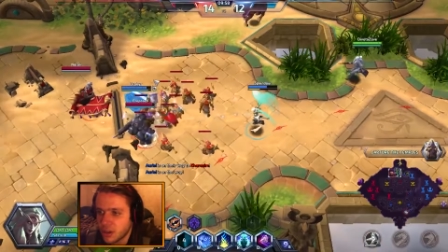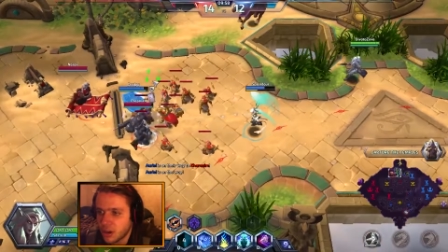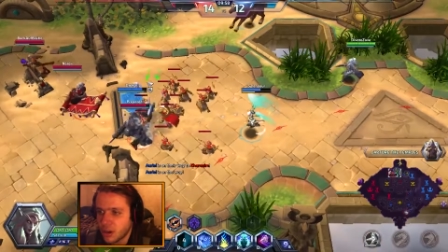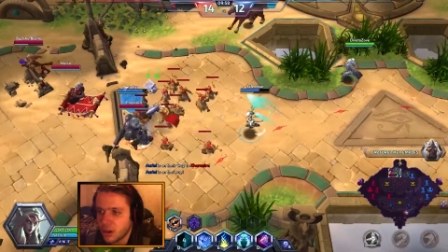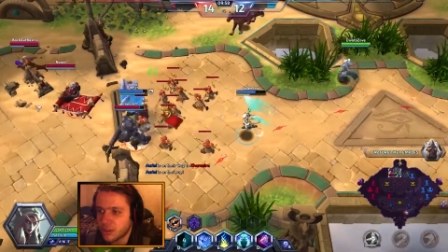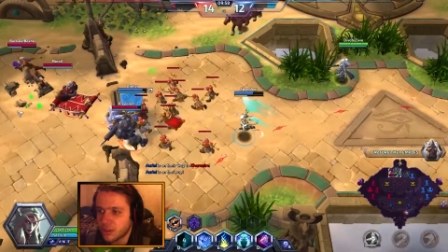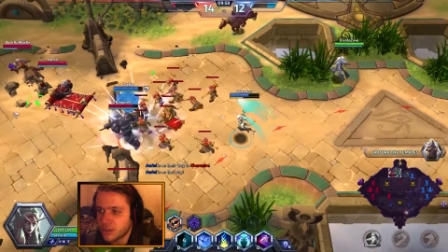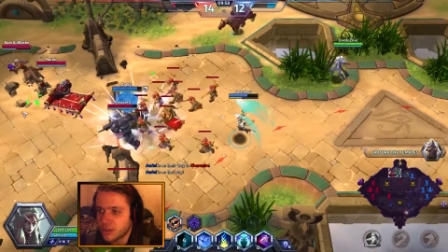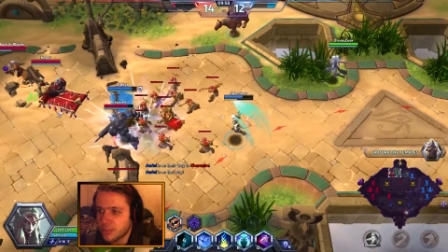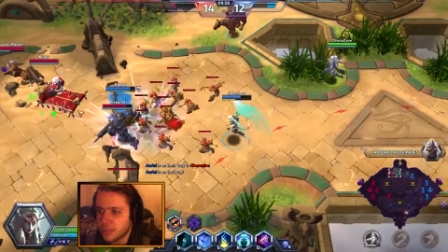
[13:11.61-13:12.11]

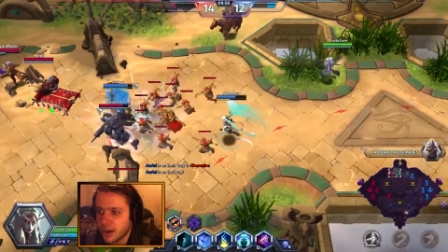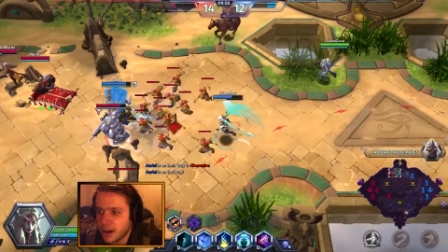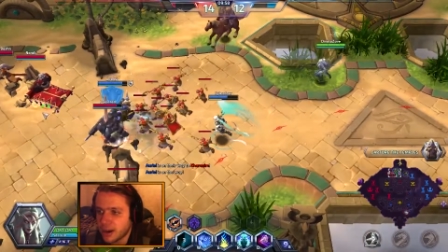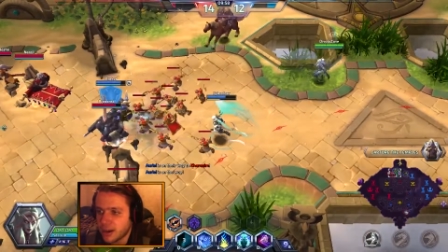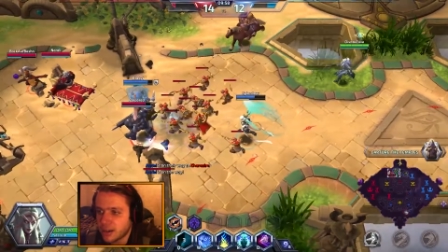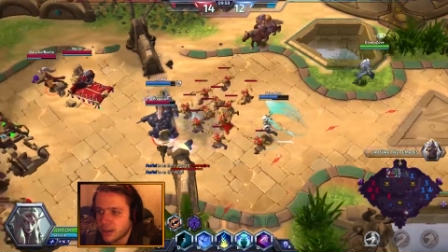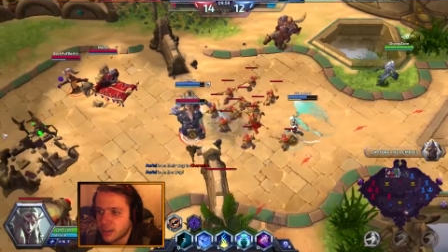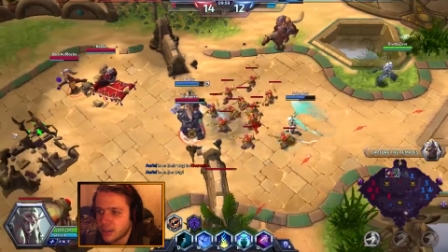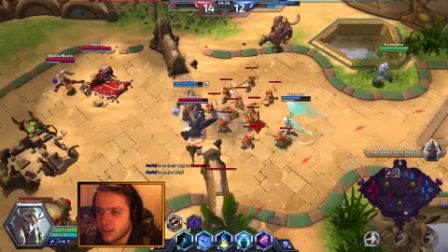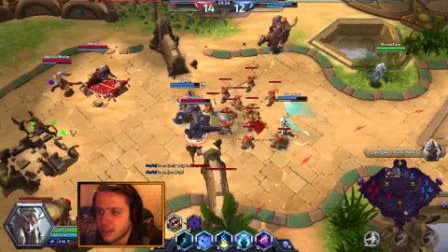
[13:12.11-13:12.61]
on the
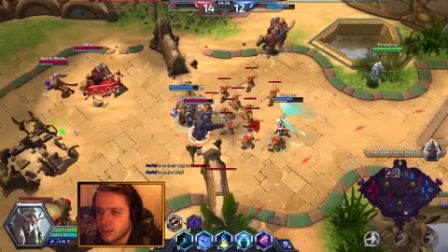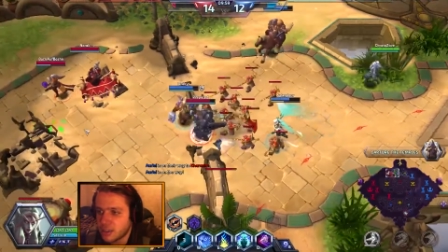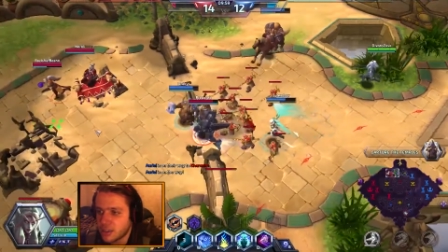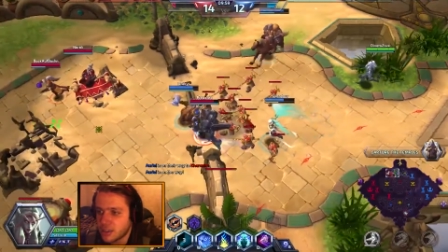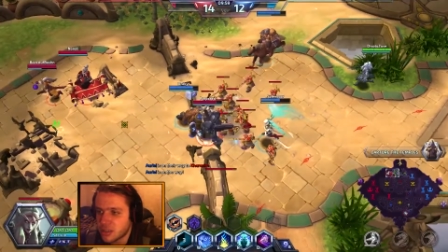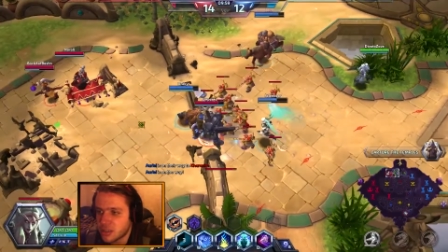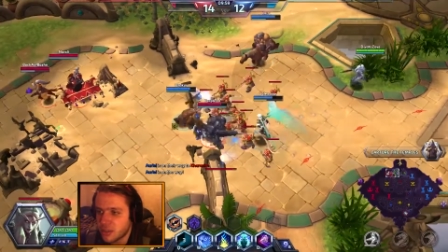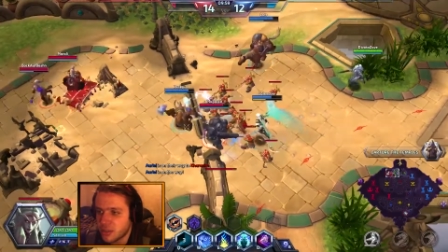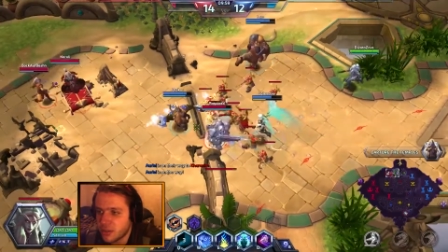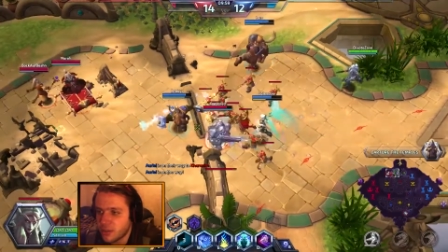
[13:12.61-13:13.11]
mark that
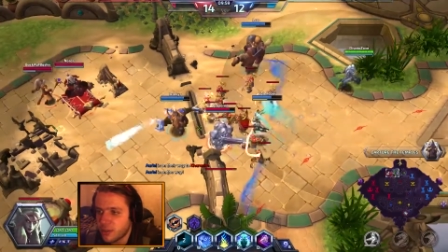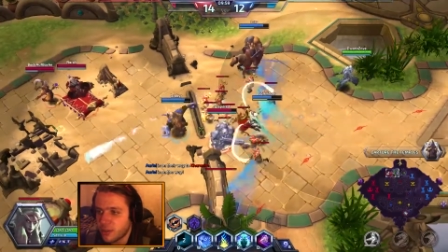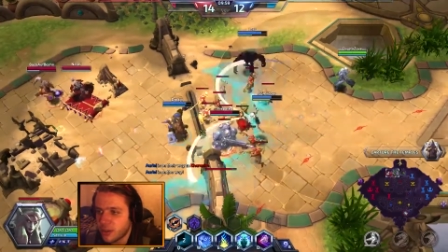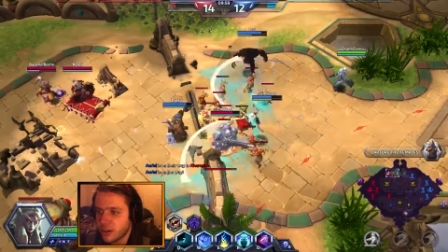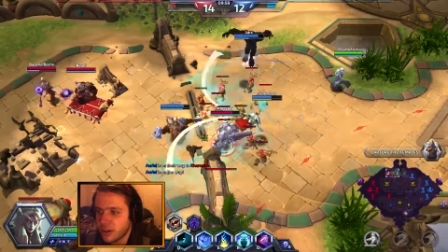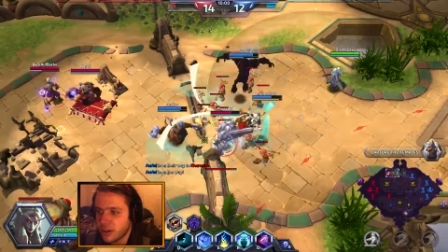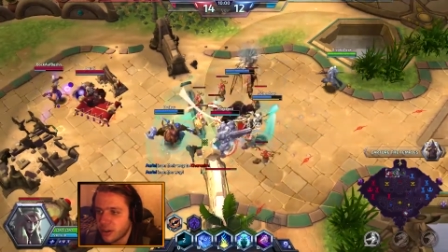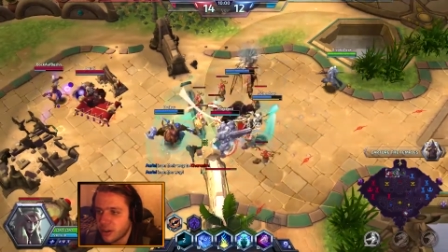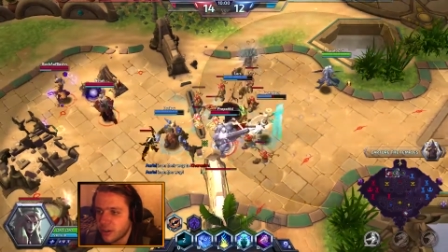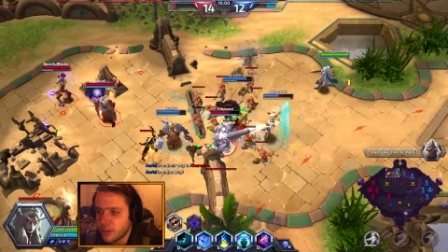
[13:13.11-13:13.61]
is
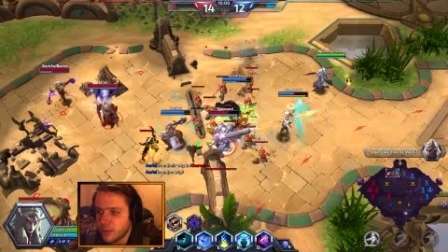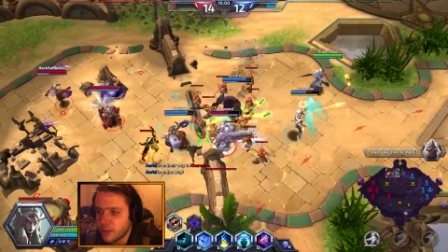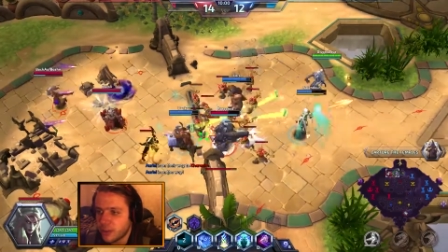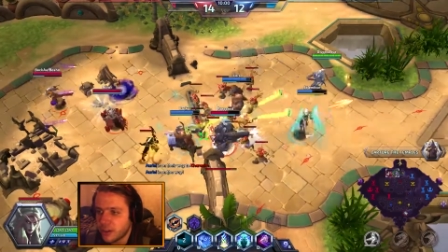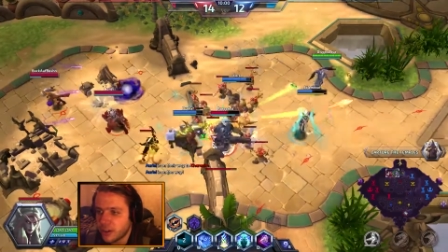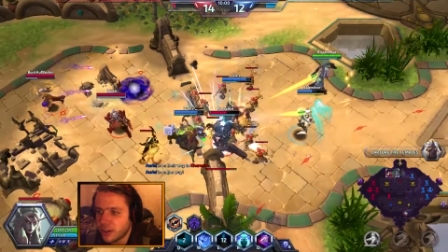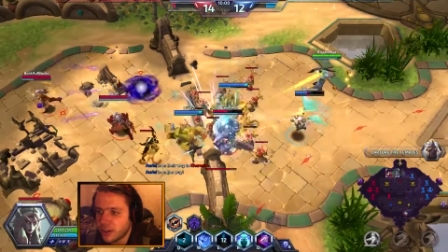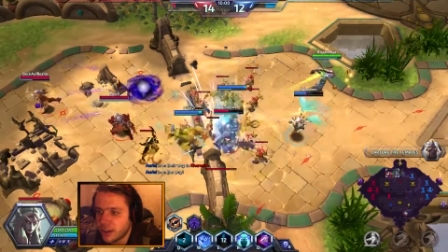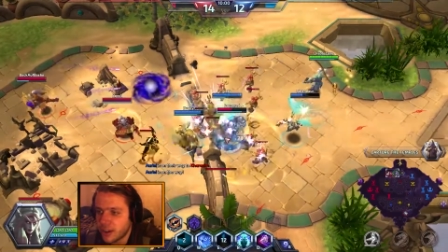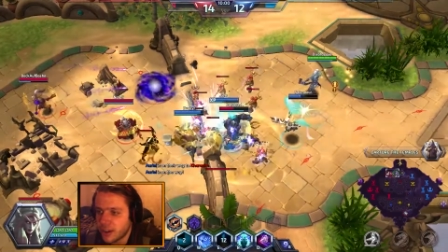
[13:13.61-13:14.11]
very,
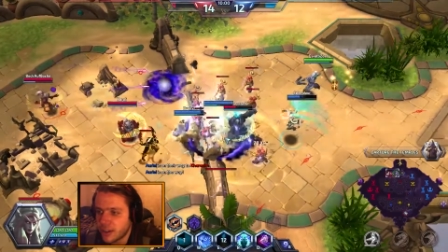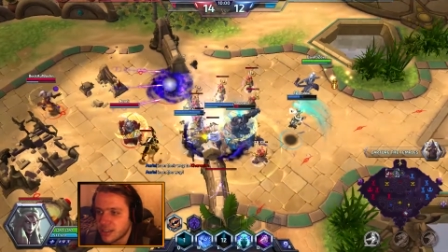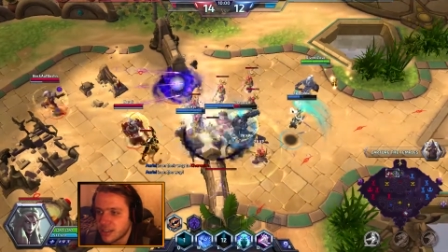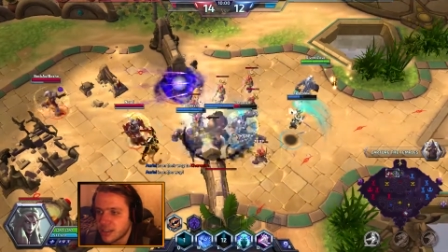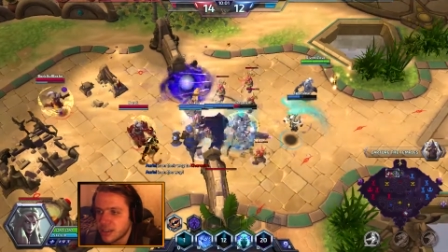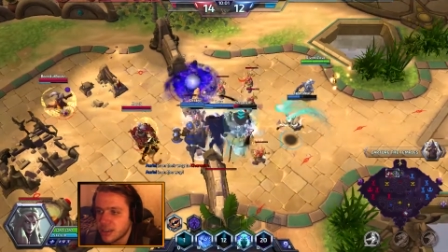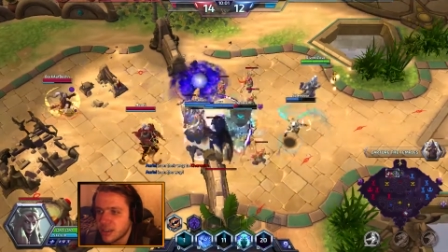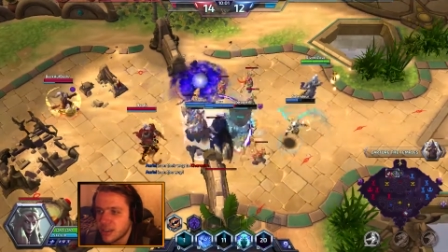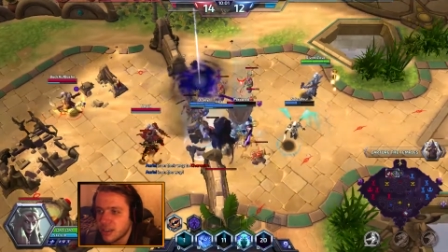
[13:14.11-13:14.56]
very nice.